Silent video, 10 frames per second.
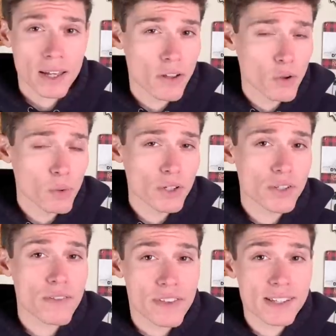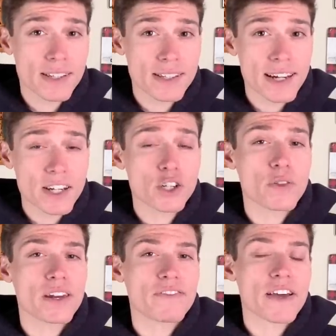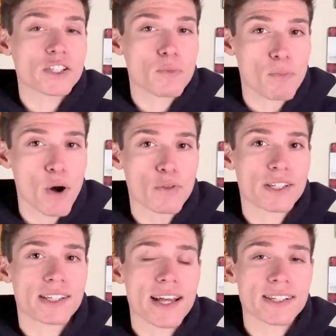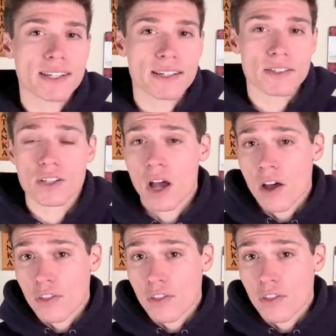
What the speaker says: In other words, this is an issue that affects both sexes.